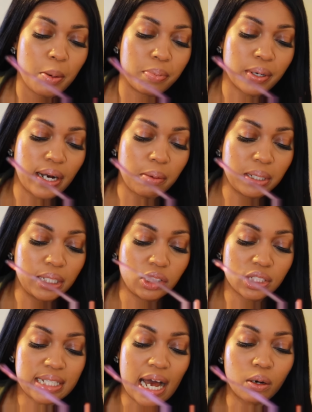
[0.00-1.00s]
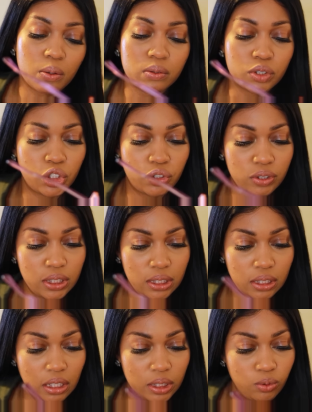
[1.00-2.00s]
But, I mean, just out on the
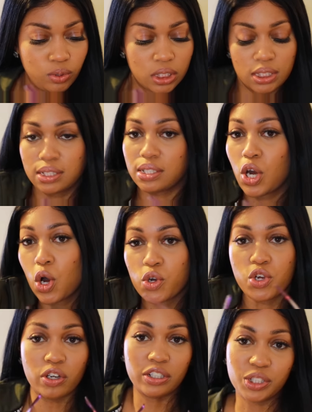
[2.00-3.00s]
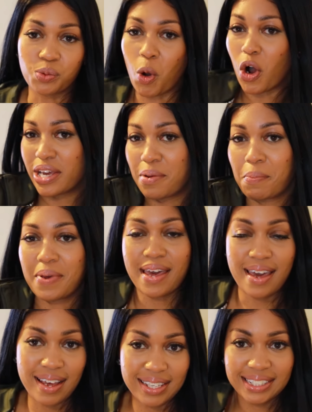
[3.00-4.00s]
street, and you just, you're just walking
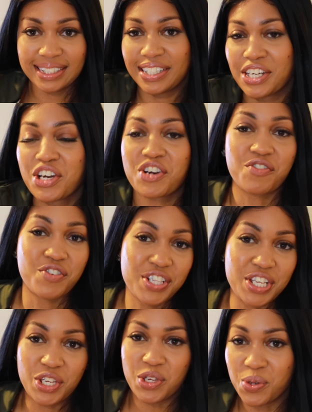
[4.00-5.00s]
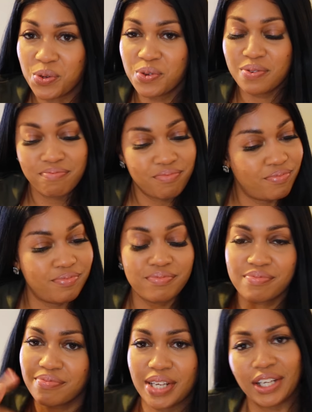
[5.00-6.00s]
past, really cute.
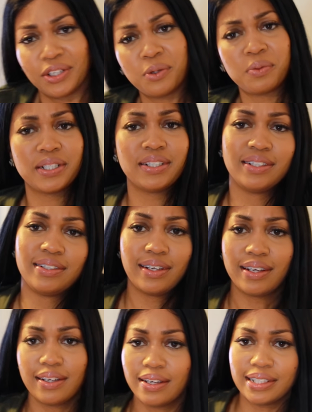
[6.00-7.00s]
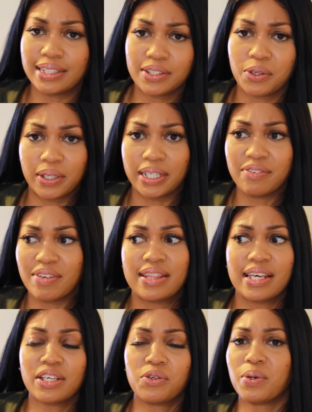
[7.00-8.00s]
No one is gonna even
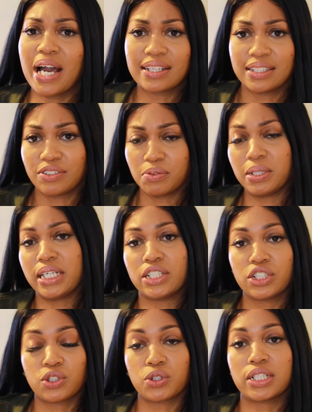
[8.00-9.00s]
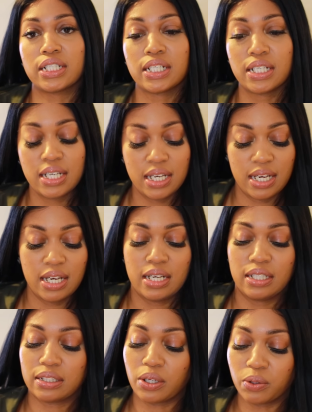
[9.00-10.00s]
think you got these from the hair store.
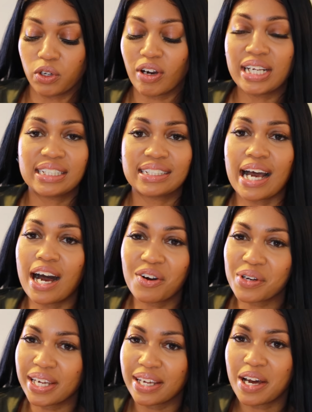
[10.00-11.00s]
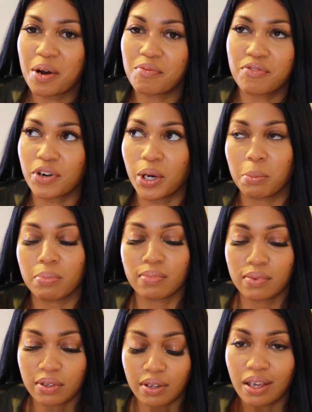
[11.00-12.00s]
So great style can come
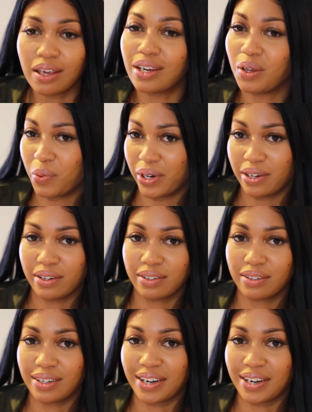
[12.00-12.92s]
from anywhere.